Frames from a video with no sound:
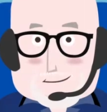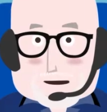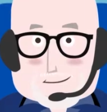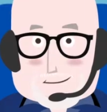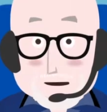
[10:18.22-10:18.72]

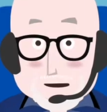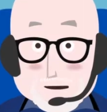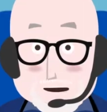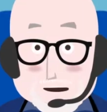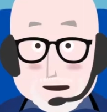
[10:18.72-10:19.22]
There's no
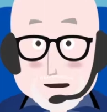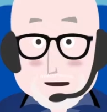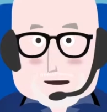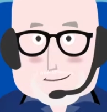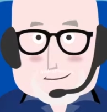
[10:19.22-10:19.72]
way
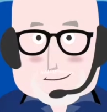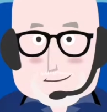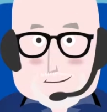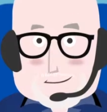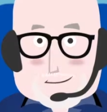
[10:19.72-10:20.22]
that
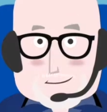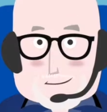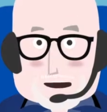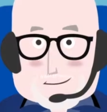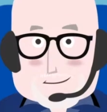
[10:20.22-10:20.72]

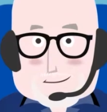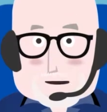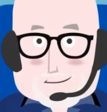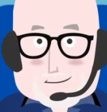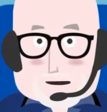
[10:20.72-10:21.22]
folks can
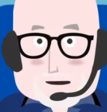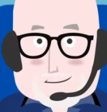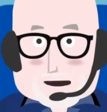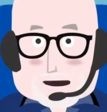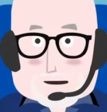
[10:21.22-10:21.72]
consume
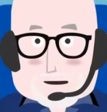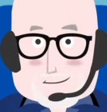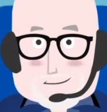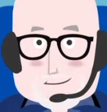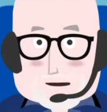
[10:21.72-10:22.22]
all of the
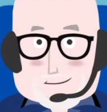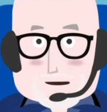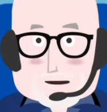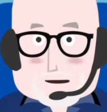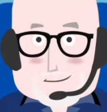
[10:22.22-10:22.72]
potential
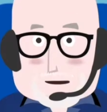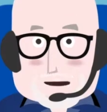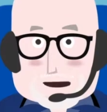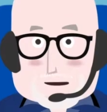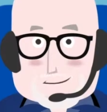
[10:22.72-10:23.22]
vendors and
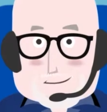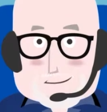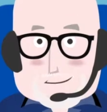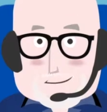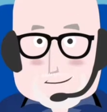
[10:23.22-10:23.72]
all the
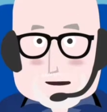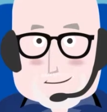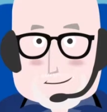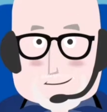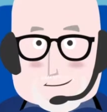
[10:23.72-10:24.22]
potential
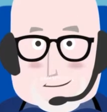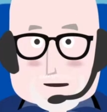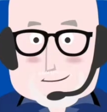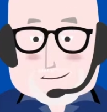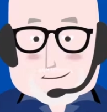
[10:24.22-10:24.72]
spaces that are
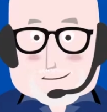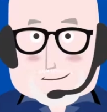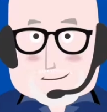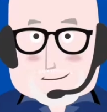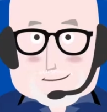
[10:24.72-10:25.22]
out there.
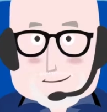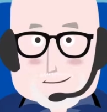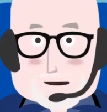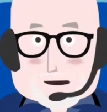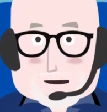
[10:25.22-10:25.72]

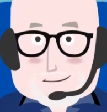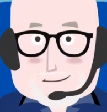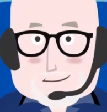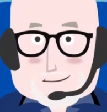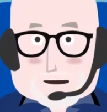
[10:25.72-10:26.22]
And I'll just
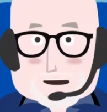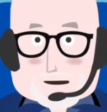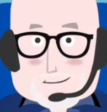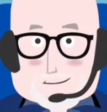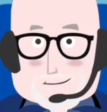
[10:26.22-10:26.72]
pick
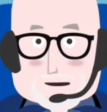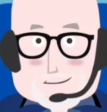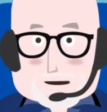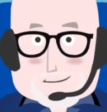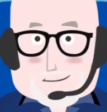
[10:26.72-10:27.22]
on
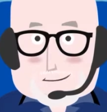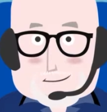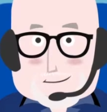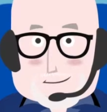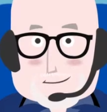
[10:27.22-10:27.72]
endpoint
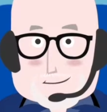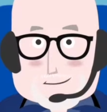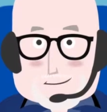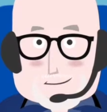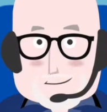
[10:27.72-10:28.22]
protection as
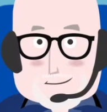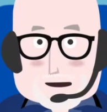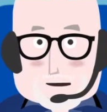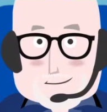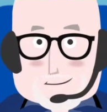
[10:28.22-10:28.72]
an
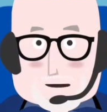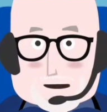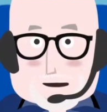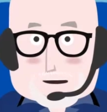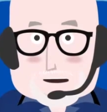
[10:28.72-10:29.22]
example. I mean,
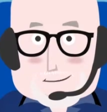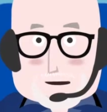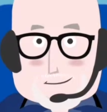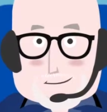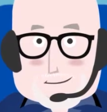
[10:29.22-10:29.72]
how many
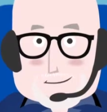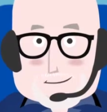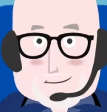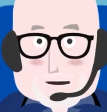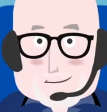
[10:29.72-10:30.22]
endpoint
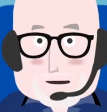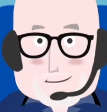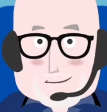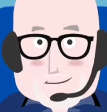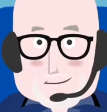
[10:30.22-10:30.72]
protection
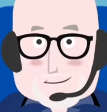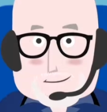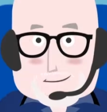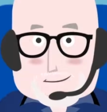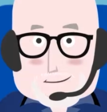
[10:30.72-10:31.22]
vendors
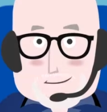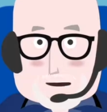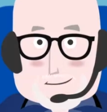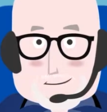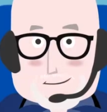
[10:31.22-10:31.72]
are
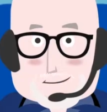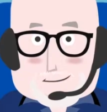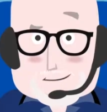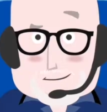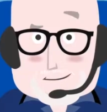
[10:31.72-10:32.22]
there?
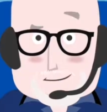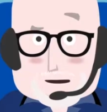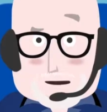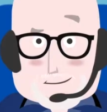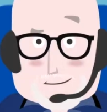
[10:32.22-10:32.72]

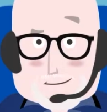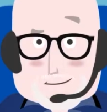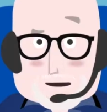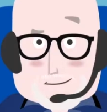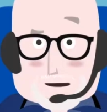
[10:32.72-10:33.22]
20,
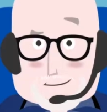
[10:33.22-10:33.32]
30?